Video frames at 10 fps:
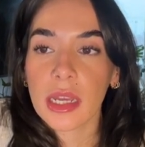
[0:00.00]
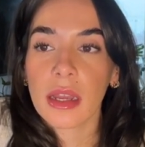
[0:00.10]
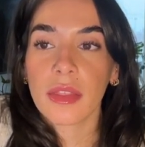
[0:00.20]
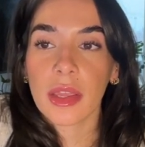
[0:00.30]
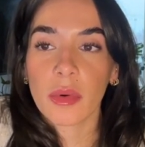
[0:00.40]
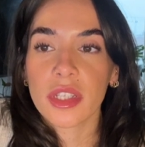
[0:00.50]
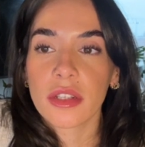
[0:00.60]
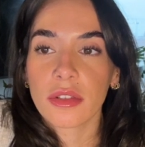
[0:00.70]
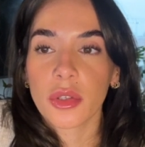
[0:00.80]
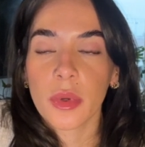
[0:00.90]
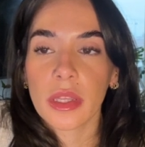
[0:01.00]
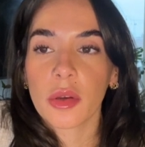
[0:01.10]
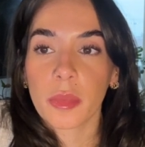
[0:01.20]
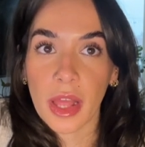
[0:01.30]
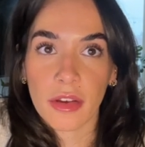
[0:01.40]
and they were still doing
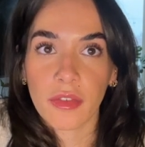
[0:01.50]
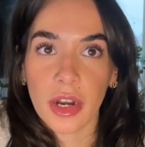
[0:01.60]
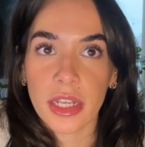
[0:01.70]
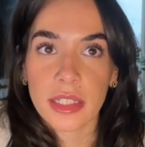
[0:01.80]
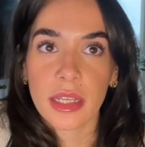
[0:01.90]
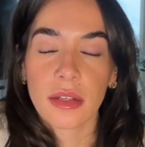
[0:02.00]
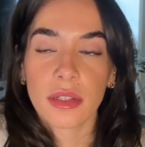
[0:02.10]
their Black Friday sale,